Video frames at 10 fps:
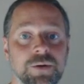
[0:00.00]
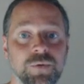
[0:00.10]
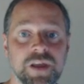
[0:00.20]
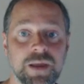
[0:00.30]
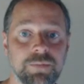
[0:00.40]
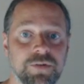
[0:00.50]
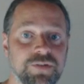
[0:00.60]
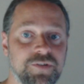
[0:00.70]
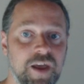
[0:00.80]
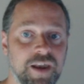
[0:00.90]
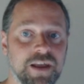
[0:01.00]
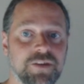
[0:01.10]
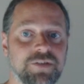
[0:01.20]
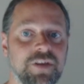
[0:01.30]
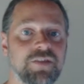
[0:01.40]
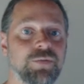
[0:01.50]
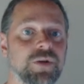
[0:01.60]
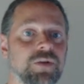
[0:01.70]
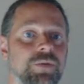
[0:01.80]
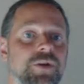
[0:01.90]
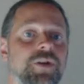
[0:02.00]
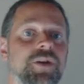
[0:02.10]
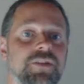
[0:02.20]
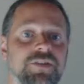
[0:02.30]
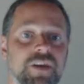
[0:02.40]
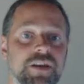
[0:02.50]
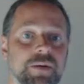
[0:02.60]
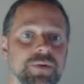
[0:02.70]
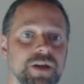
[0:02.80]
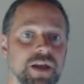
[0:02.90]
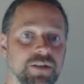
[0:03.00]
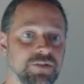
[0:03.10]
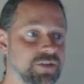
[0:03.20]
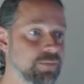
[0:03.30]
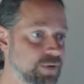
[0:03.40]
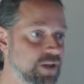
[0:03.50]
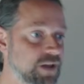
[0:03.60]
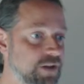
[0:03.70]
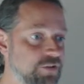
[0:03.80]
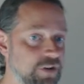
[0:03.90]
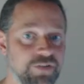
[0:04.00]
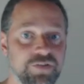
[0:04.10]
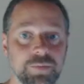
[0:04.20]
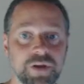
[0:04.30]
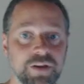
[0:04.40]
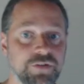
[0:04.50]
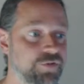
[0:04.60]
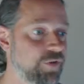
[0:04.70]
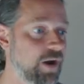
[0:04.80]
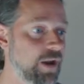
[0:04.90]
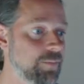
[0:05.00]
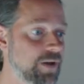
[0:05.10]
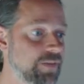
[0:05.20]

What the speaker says: We keep the static extents we computed at setup and simply adjust them each frame,